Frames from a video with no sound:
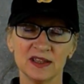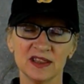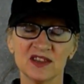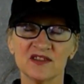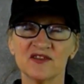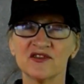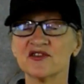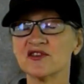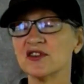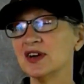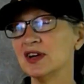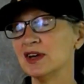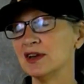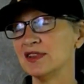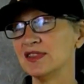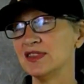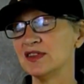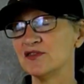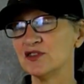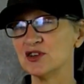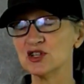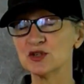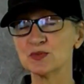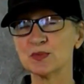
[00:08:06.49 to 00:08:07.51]
The
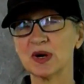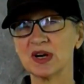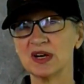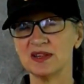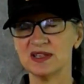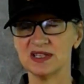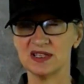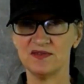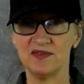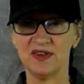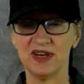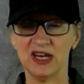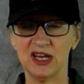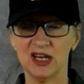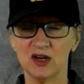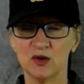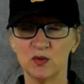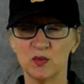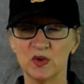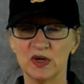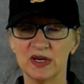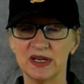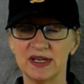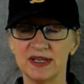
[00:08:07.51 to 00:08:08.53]
first part of this
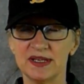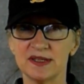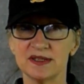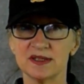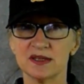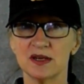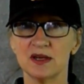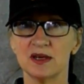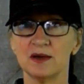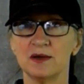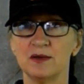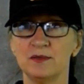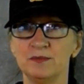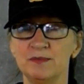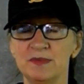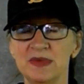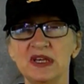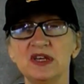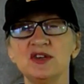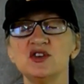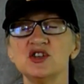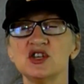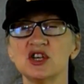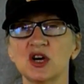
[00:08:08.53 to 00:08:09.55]
video was
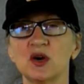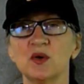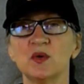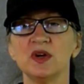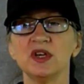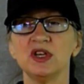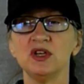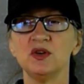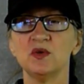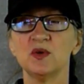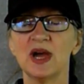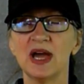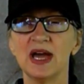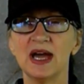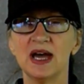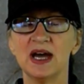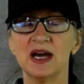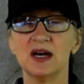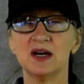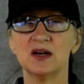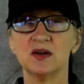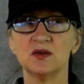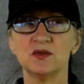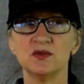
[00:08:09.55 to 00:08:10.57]
me showing you
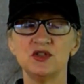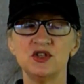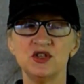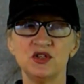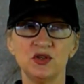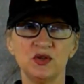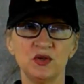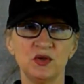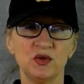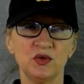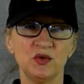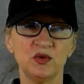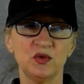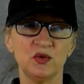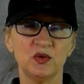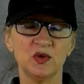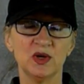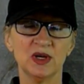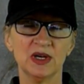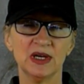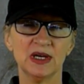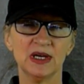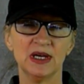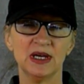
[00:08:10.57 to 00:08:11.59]
how to
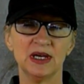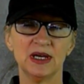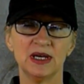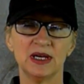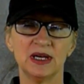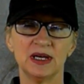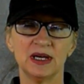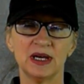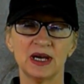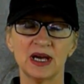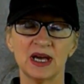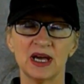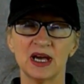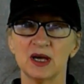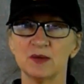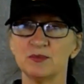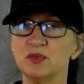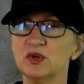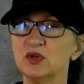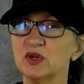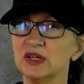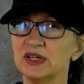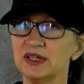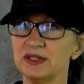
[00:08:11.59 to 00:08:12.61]

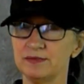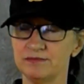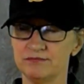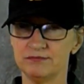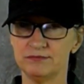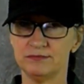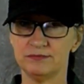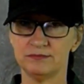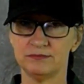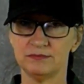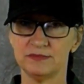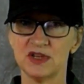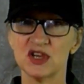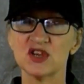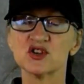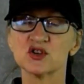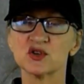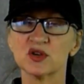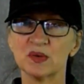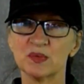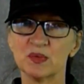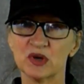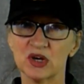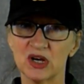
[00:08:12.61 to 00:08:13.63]
put
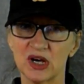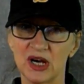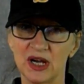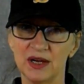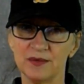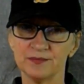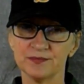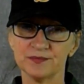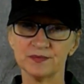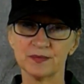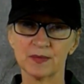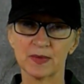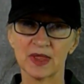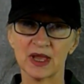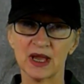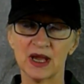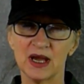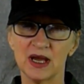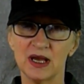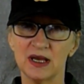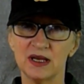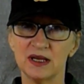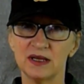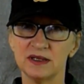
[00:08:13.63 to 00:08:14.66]
stripper on,
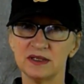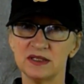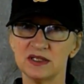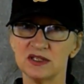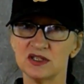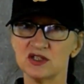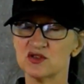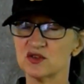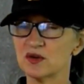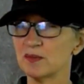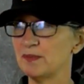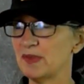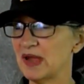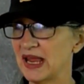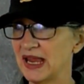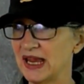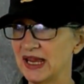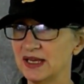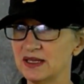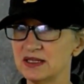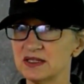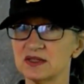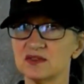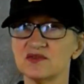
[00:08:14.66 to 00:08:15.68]
to strip
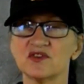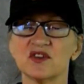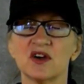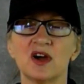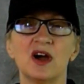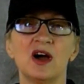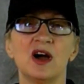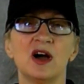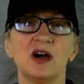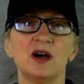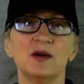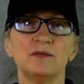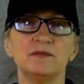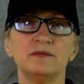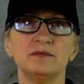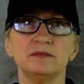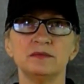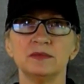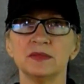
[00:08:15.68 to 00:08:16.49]
paint from